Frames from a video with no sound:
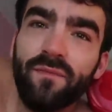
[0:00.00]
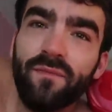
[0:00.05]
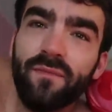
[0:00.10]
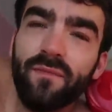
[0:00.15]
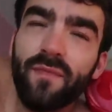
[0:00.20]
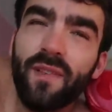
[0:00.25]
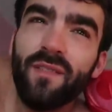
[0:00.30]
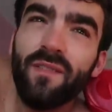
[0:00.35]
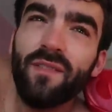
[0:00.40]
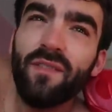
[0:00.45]

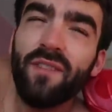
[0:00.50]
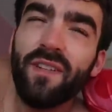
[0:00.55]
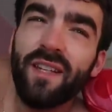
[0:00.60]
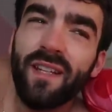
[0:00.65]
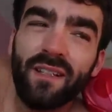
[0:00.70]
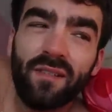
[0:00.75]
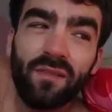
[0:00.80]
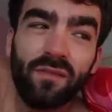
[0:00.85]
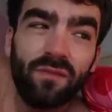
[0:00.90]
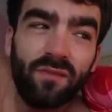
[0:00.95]
No, not
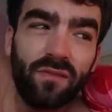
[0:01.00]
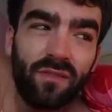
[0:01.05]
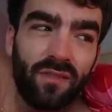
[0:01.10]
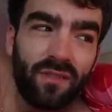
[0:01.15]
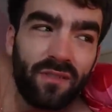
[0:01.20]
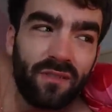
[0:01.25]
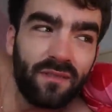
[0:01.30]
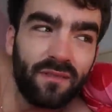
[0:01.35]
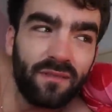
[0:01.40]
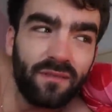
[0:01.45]

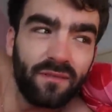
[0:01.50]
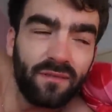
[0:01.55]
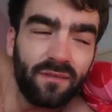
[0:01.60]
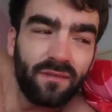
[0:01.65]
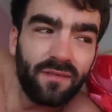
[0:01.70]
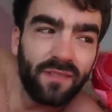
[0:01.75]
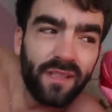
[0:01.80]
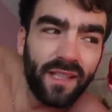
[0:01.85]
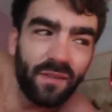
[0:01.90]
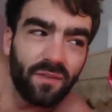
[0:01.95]
niggles.
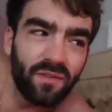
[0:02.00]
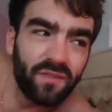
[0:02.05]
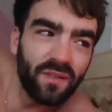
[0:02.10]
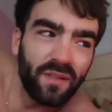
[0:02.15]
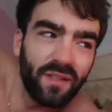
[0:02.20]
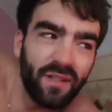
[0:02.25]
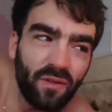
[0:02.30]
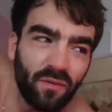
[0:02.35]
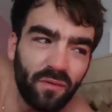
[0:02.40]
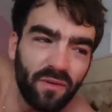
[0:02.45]
Niggles pokes.
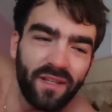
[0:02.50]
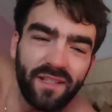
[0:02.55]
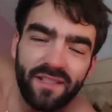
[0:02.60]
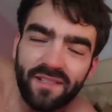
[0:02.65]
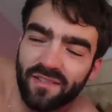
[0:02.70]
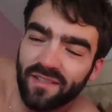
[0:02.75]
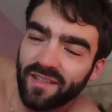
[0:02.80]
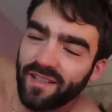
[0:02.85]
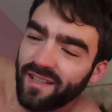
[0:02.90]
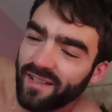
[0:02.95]
A little
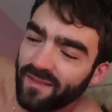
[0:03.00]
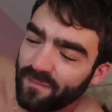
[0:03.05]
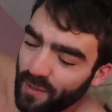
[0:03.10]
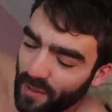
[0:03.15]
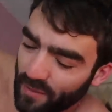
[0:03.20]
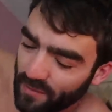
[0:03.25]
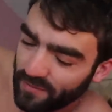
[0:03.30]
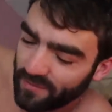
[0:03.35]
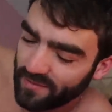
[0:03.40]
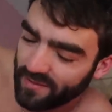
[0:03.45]
injury, yeah,
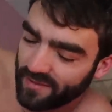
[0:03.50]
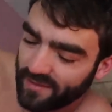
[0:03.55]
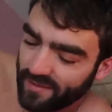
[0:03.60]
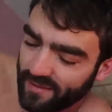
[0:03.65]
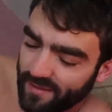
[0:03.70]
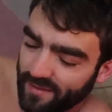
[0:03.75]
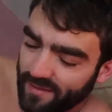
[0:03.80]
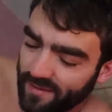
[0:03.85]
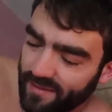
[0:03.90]
pokes.